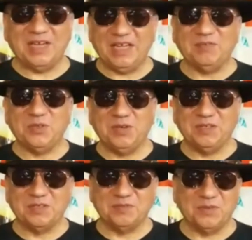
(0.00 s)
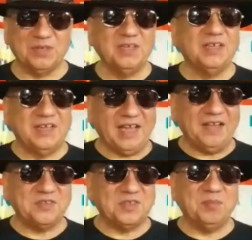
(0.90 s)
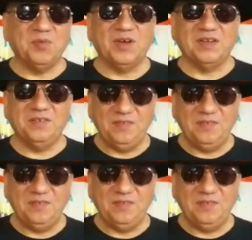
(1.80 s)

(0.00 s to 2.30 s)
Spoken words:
I have 2 answers for you. Answer number 1.